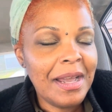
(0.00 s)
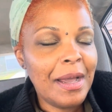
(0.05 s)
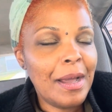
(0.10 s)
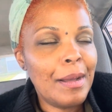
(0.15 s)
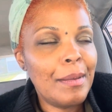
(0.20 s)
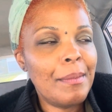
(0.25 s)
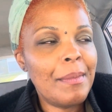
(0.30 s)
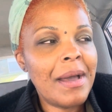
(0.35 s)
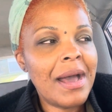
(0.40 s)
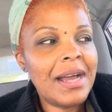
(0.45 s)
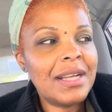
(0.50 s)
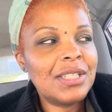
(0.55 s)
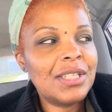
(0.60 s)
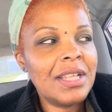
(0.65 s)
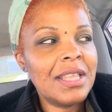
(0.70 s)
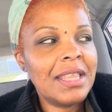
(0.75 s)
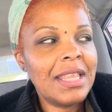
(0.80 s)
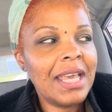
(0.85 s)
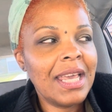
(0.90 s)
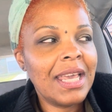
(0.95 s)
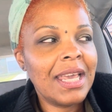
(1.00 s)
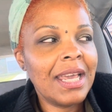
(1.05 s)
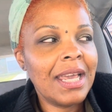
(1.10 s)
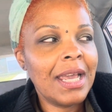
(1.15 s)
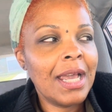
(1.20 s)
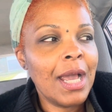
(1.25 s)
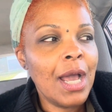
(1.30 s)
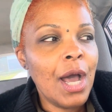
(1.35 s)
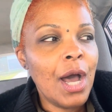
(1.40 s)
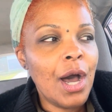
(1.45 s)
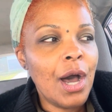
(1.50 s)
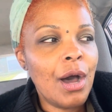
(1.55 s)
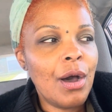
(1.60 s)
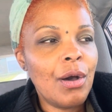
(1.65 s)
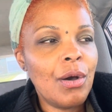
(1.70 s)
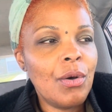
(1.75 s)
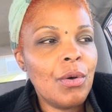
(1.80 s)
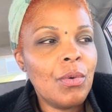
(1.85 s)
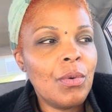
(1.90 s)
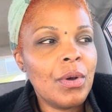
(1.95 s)
Imagine thinking,
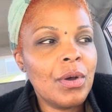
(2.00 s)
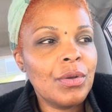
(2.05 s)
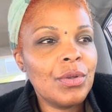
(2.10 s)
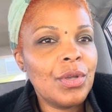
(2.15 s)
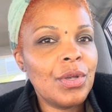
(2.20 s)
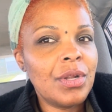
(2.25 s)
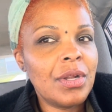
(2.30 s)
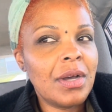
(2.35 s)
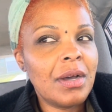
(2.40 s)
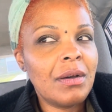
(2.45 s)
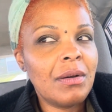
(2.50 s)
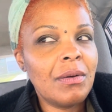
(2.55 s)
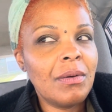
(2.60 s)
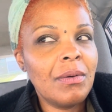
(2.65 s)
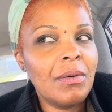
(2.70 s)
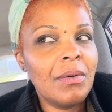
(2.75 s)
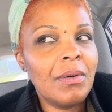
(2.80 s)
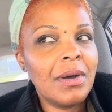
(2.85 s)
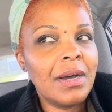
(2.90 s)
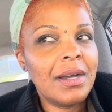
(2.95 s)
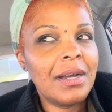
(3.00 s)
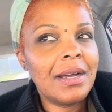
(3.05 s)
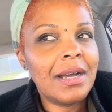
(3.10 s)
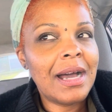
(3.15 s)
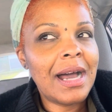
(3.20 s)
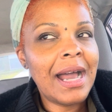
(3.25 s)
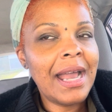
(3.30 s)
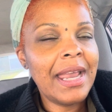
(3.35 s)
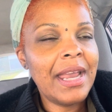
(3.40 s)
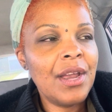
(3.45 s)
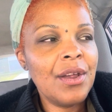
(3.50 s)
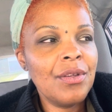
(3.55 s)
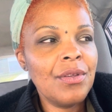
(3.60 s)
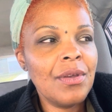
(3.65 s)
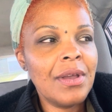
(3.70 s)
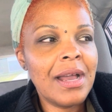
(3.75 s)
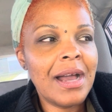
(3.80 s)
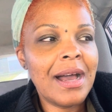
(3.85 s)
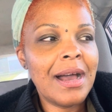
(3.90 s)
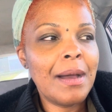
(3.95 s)
oh, well, you know, I hear you,
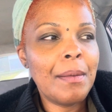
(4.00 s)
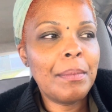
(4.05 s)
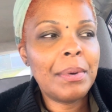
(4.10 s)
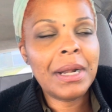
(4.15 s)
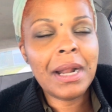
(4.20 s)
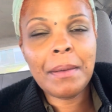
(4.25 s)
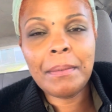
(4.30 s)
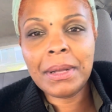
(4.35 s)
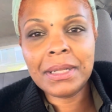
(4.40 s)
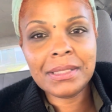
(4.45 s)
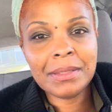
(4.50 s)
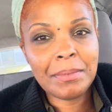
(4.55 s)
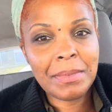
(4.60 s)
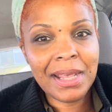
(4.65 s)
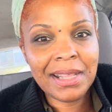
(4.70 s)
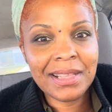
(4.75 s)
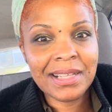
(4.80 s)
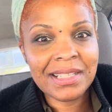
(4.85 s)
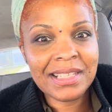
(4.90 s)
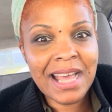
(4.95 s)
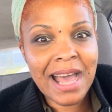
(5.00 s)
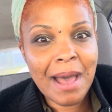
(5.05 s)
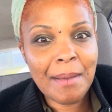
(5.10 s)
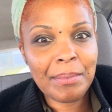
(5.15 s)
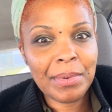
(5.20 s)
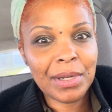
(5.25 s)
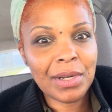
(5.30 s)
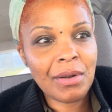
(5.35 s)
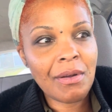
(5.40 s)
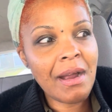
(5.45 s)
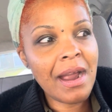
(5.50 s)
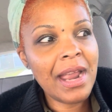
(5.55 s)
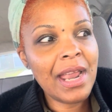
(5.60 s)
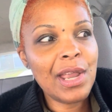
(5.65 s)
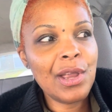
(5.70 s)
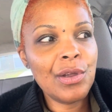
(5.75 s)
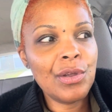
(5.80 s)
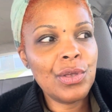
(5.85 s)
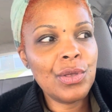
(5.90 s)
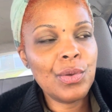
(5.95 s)
God, but I'm about to make this happen. Or I
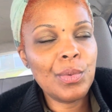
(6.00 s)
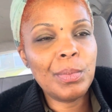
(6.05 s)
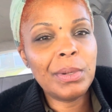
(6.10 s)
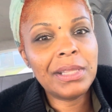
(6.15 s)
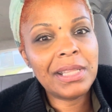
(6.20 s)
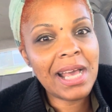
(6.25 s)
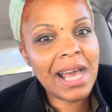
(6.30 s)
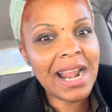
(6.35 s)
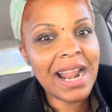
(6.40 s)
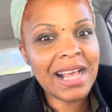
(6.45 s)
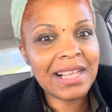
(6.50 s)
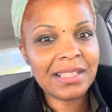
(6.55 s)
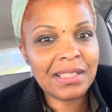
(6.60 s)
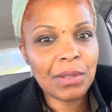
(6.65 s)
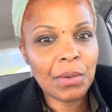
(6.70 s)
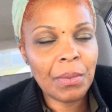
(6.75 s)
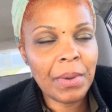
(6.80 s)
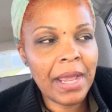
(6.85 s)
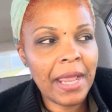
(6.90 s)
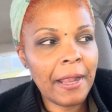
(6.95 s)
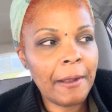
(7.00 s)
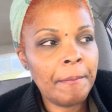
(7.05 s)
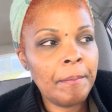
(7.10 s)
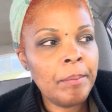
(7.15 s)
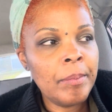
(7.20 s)
hear you, but that has to wait.